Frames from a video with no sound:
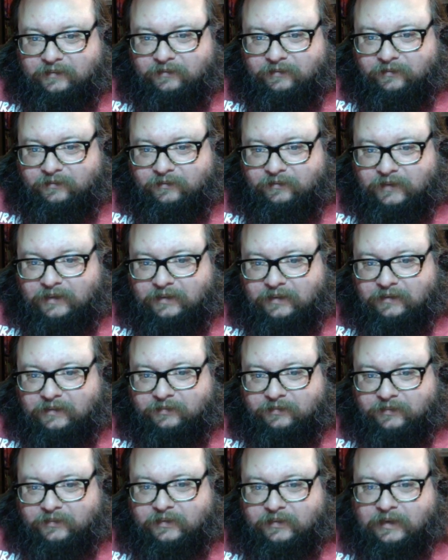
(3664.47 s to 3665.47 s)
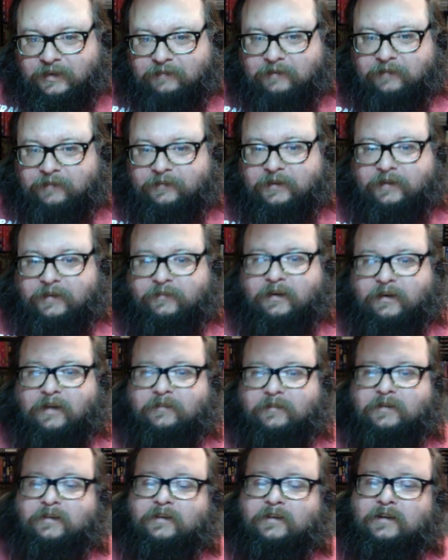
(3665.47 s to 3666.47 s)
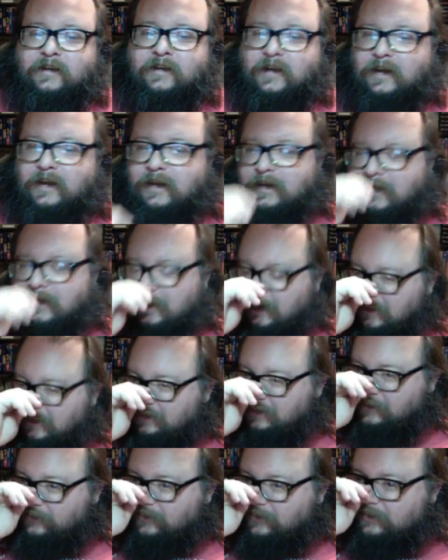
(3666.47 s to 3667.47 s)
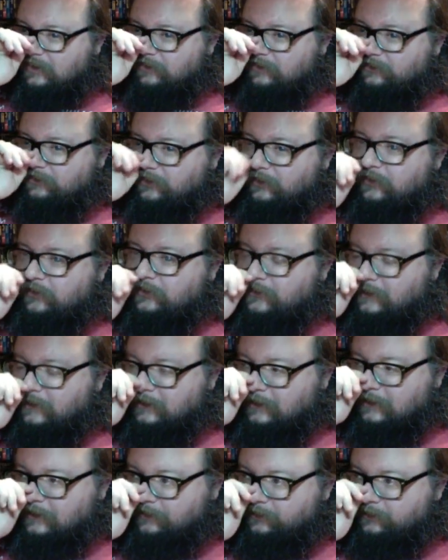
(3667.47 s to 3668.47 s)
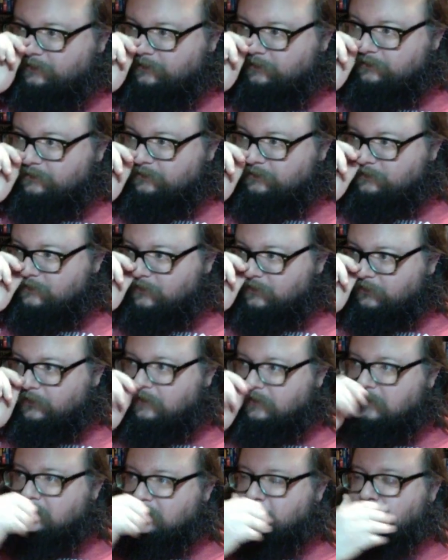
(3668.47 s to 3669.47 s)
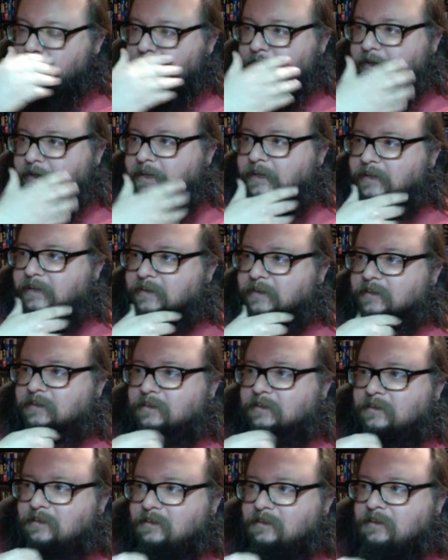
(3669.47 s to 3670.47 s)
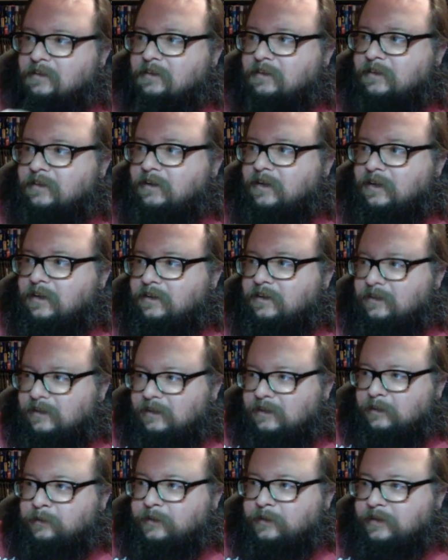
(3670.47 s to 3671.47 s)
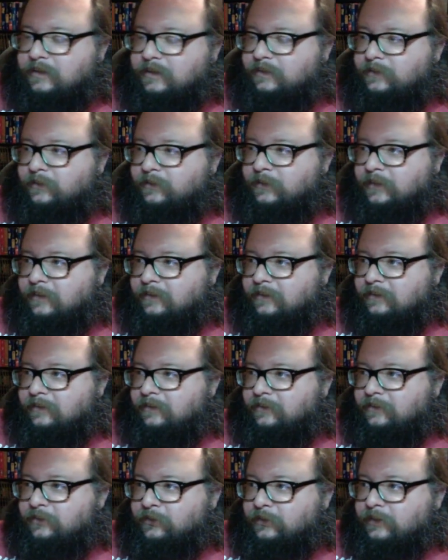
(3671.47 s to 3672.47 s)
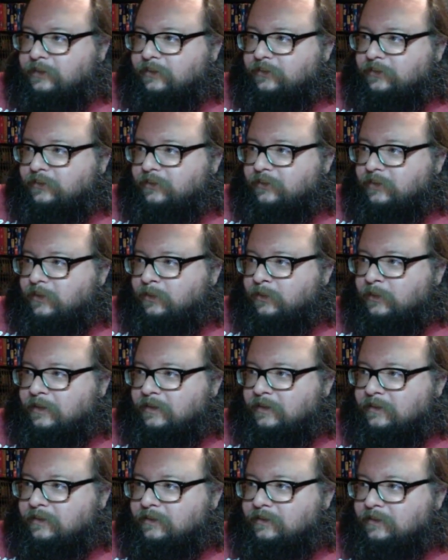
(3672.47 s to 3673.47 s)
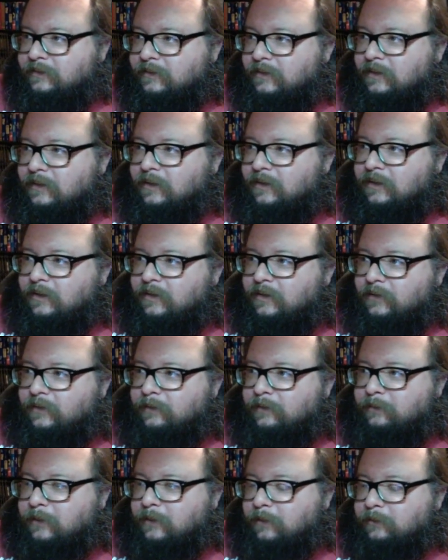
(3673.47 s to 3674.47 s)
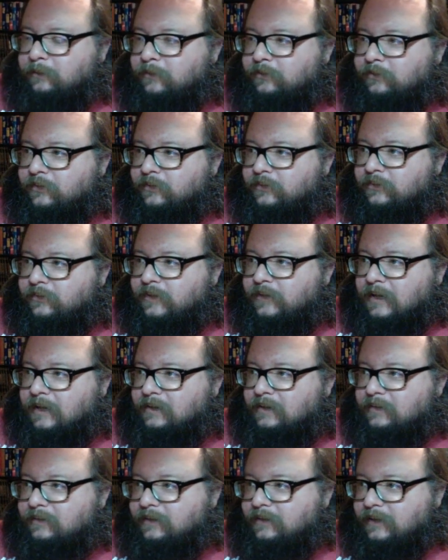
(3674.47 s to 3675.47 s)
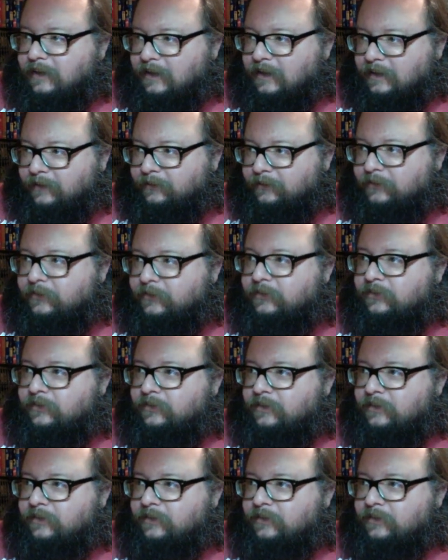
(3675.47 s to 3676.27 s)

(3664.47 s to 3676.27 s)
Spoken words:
me the first time I played Robin Hood. That wasn't the first time. We did play it a little bit 2 years ago when Popo first got the games.